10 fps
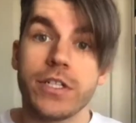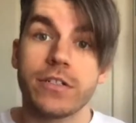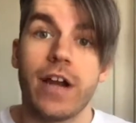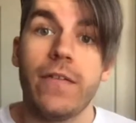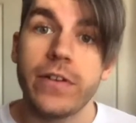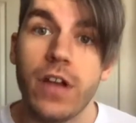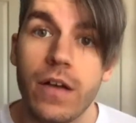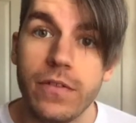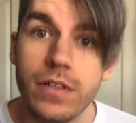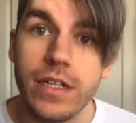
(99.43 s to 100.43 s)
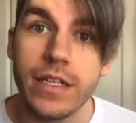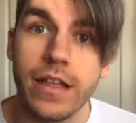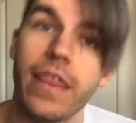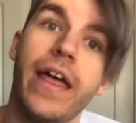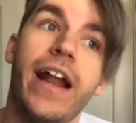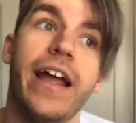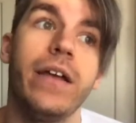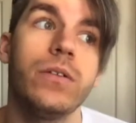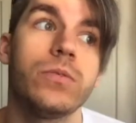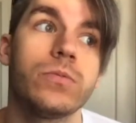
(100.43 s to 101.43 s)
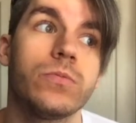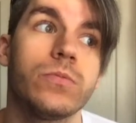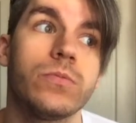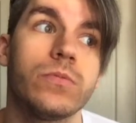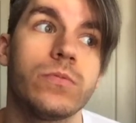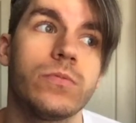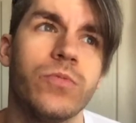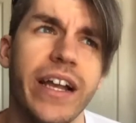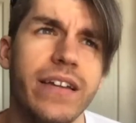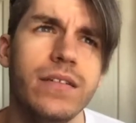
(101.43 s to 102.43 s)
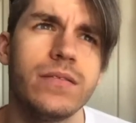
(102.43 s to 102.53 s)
graphic novel that I read.